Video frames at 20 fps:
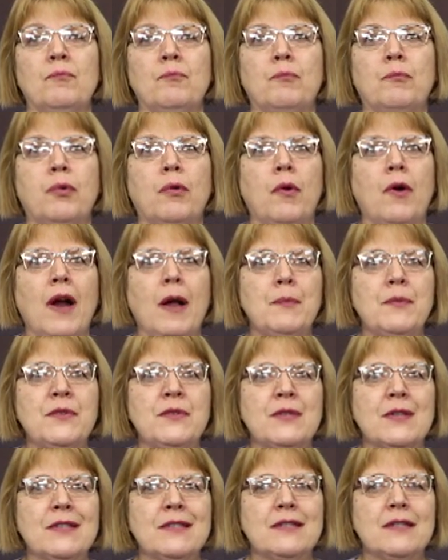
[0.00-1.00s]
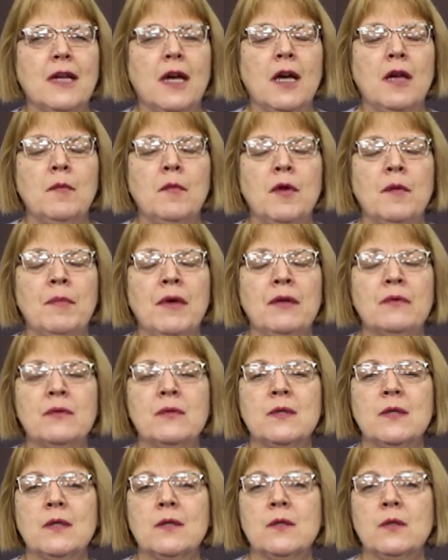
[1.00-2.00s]
perhaps sixth time in about
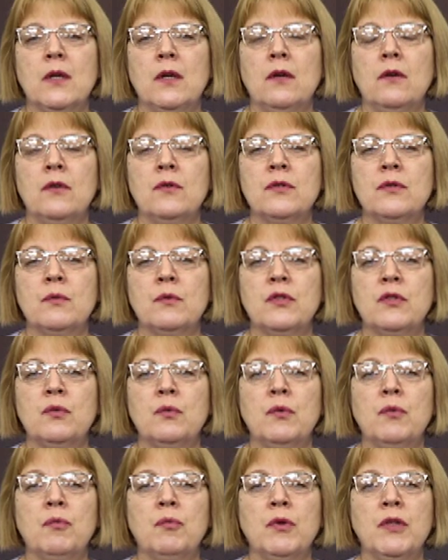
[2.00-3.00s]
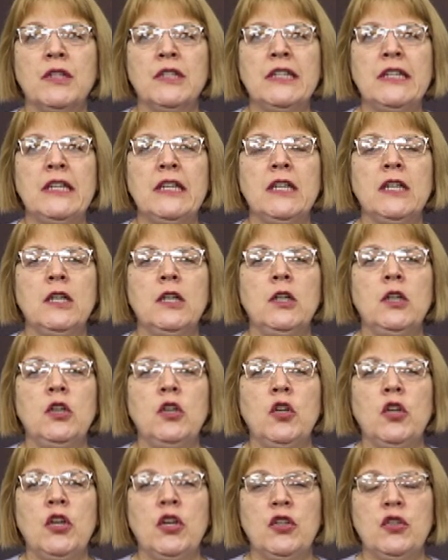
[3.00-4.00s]
six years, which we really
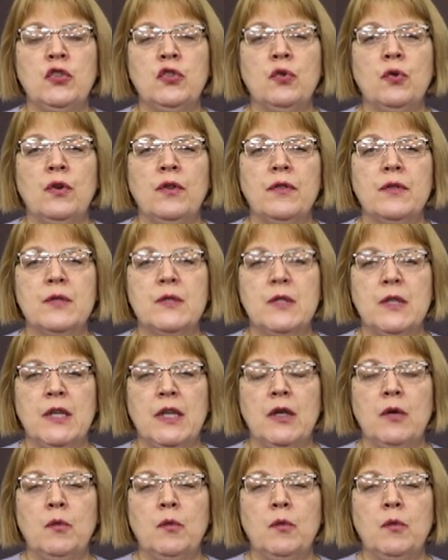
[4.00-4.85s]
enjoy the city.